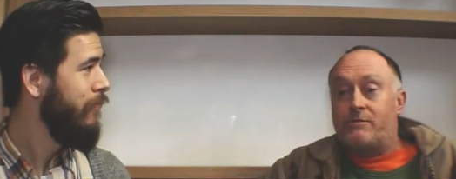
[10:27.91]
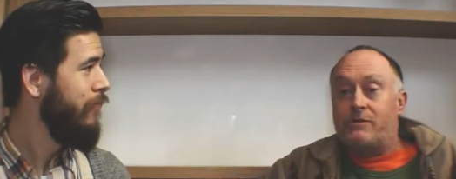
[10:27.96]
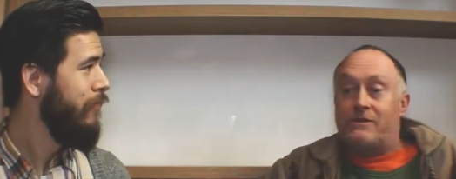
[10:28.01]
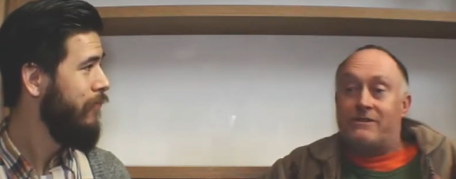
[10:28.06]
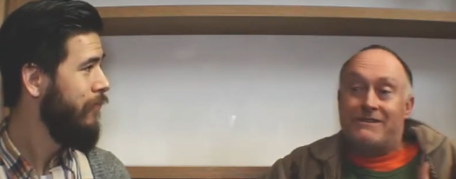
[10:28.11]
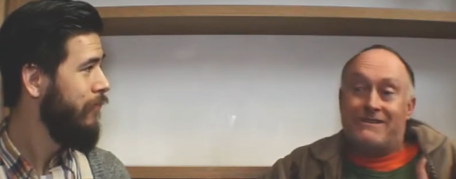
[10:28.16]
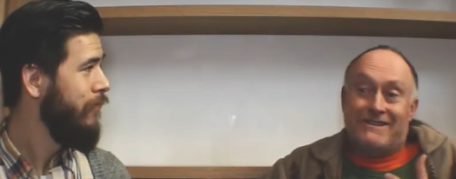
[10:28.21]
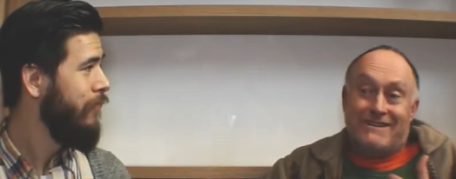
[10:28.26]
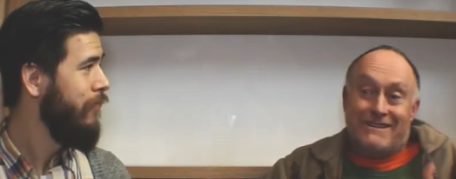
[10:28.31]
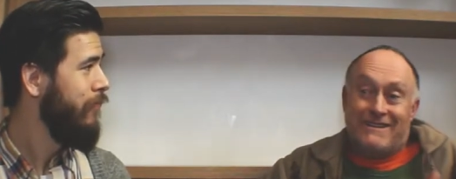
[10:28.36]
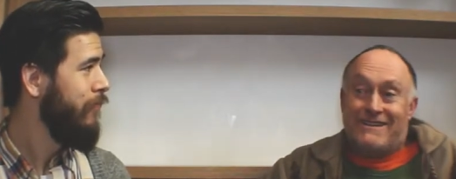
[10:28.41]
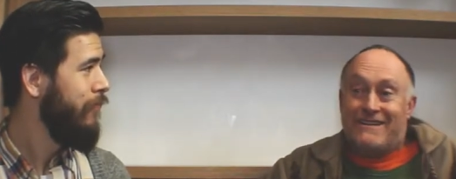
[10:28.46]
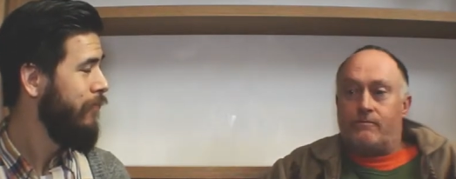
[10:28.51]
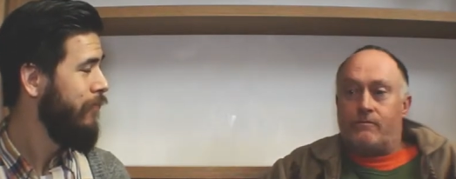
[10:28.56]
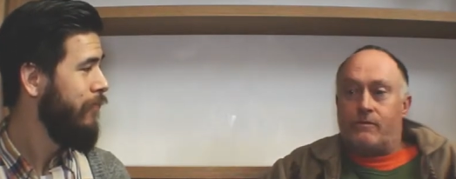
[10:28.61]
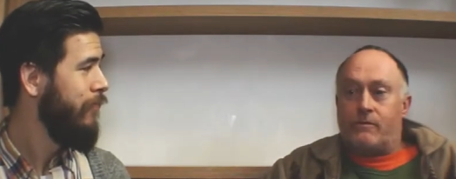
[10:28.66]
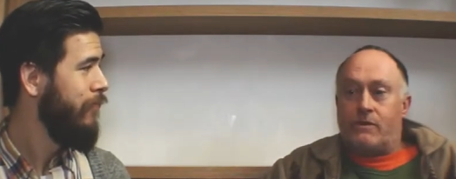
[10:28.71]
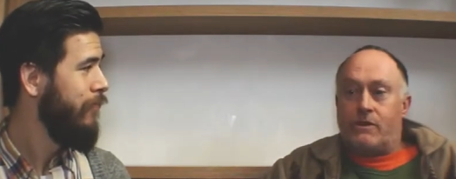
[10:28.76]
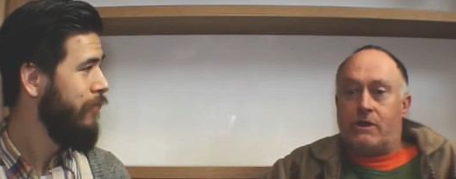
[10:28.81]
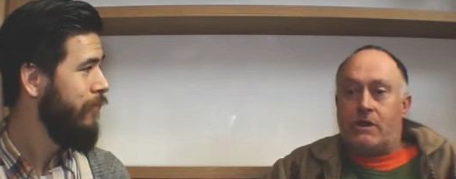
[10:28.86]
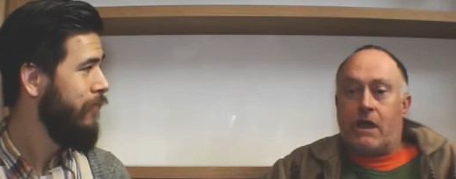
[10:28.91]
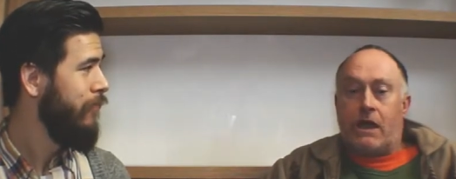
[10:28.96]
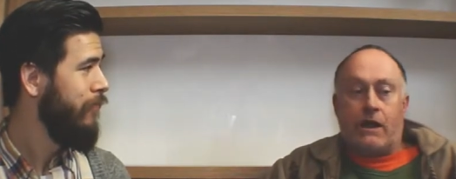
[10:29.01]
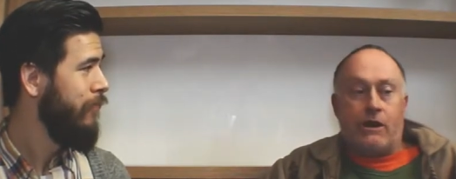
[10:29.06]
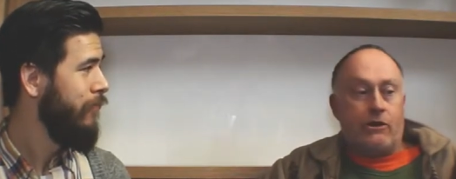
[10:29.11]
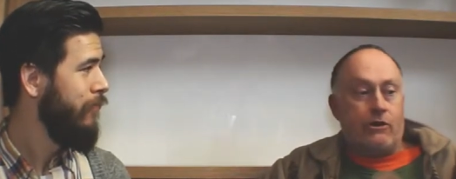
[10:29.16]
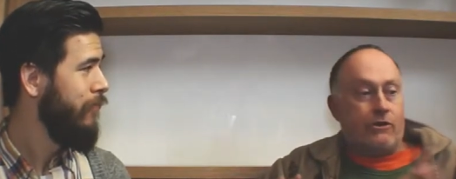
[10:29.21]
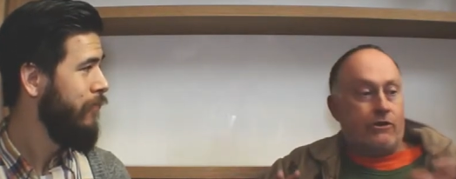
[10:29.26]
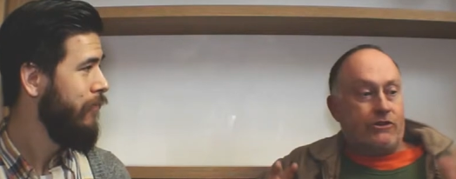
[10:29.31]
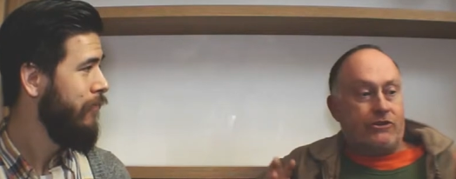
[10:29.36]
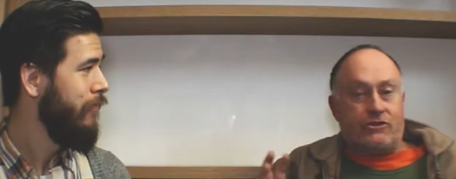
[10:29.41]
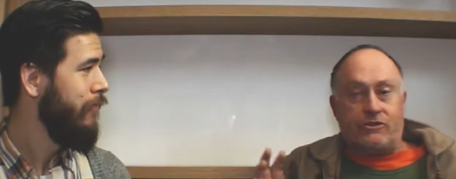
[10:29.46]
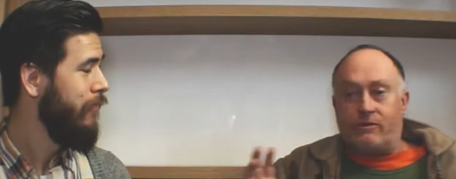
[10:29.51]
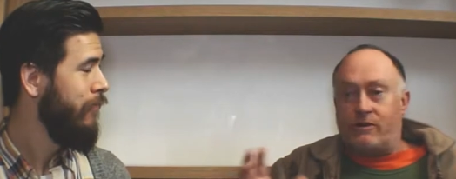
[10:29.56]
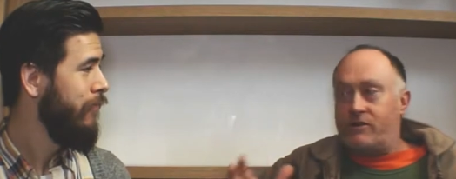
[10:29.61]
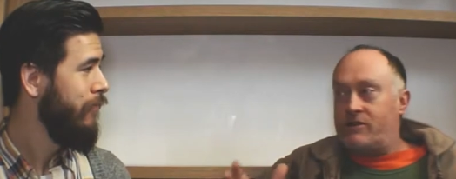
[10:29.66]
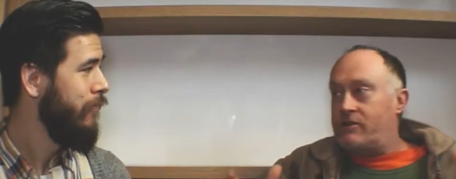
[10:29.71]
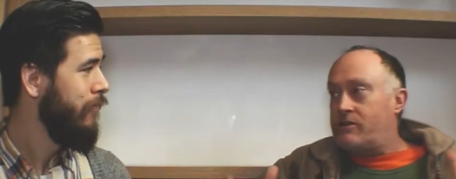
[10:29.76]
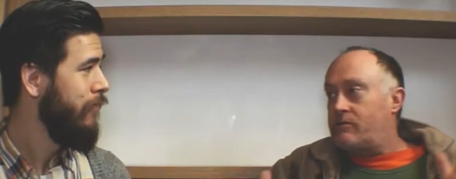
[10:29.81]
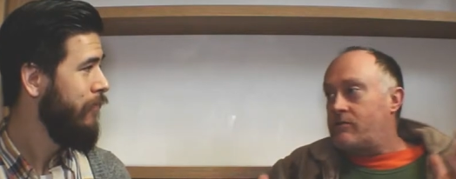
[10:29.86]
Speaker 1: But you got to notice the
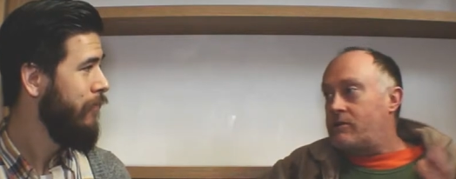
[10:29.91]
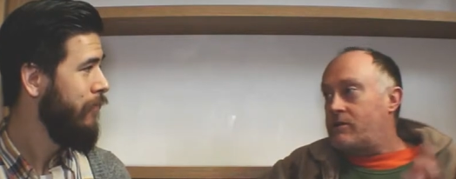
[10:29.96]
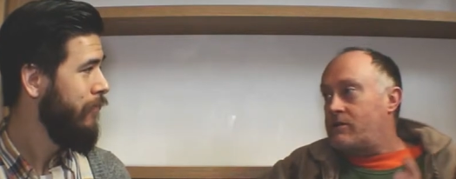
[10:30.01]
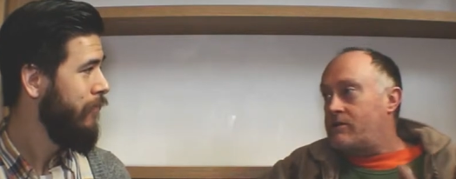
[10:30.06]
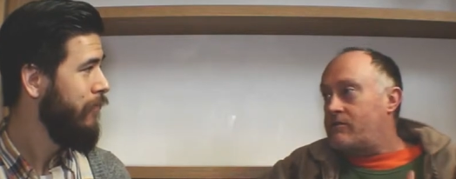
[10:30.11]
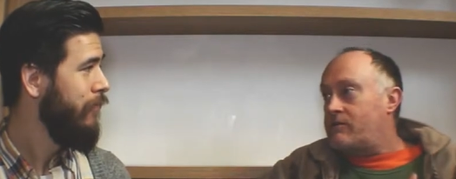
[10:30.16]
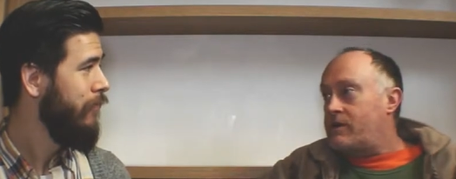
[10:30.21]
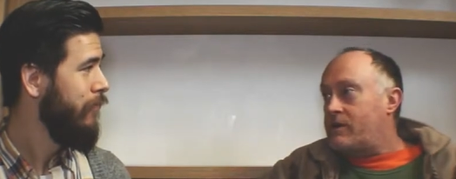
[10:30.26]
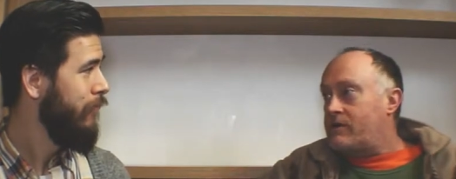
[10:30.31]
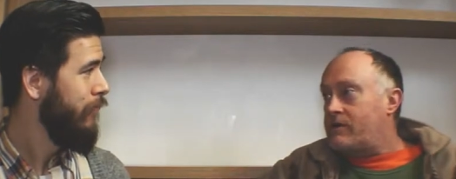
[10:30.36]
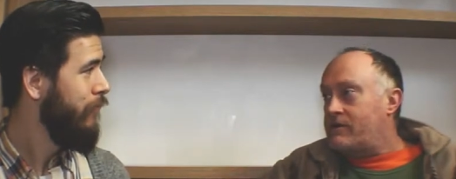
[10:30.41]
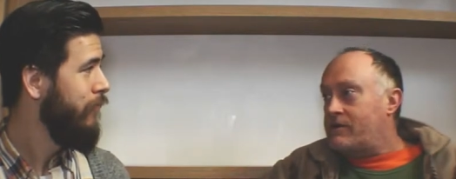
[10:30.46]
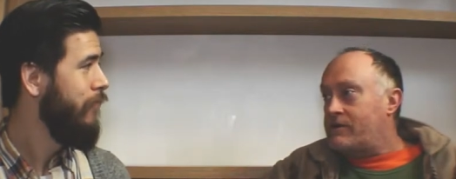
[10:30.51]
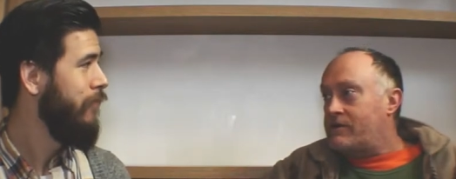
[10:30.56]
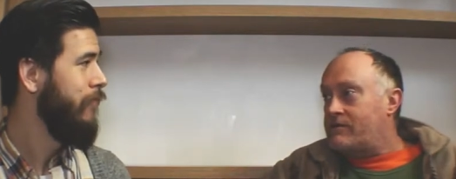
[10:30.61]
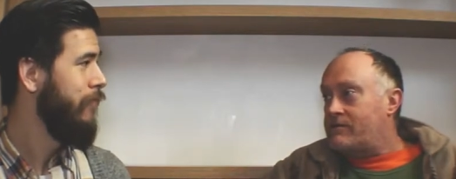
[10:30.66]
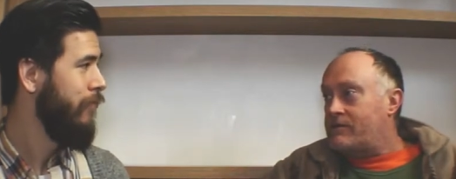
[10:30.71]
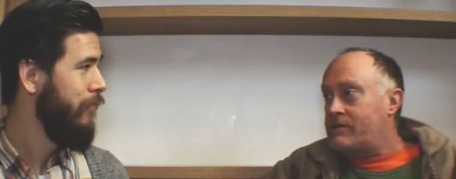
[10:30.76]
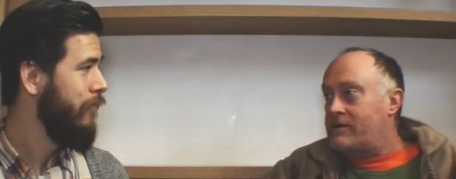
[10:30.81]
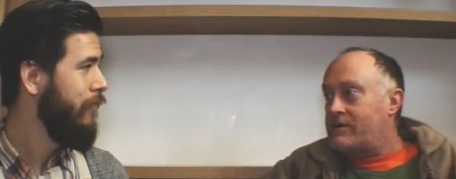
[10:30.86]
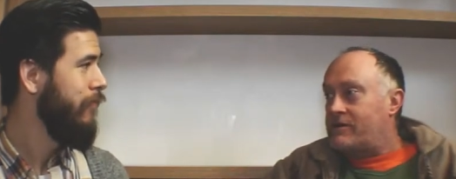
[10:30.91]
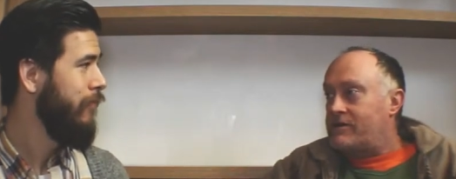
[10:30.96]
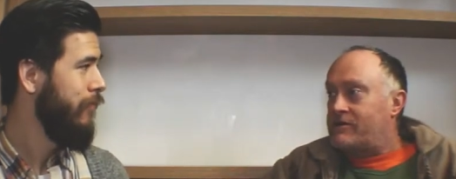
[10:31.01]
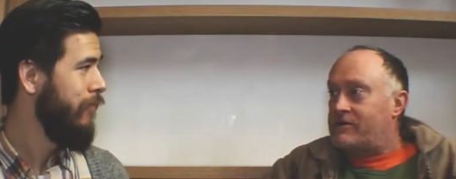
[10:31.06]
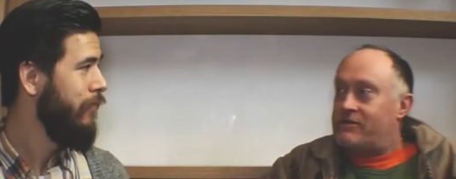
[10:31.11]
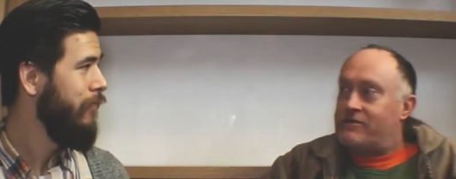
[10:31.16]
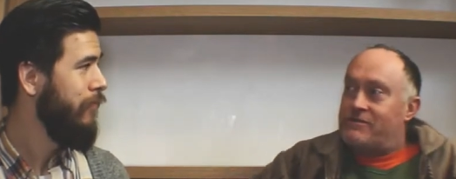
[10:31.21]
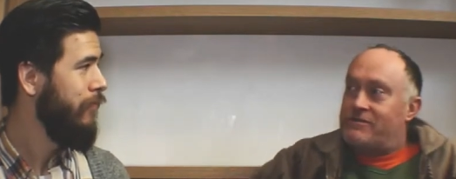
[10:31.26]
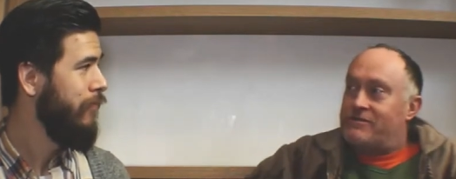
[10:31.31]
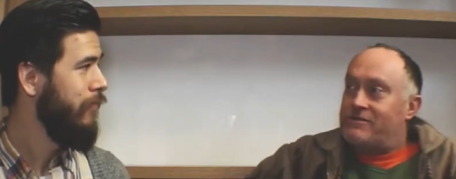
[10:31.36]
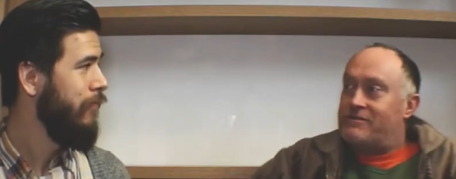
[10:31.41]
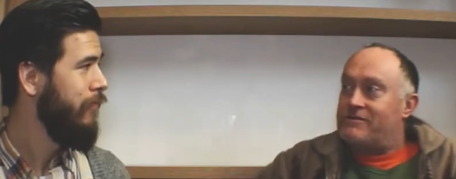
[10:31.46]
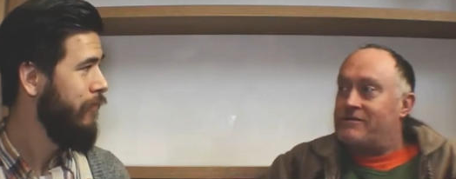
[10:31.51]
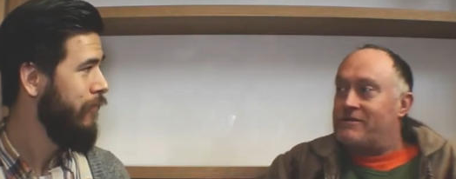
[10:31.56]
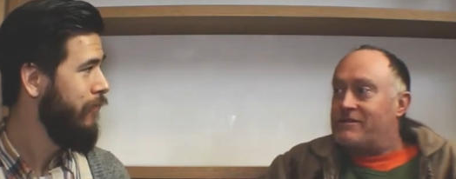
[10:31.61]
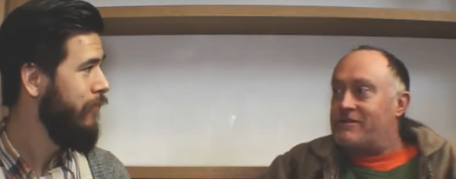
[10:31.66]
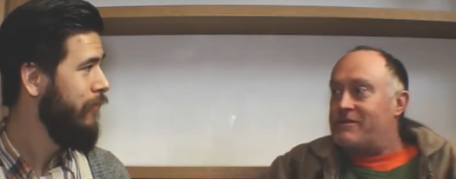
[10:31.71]
rest of the world around you, because mm.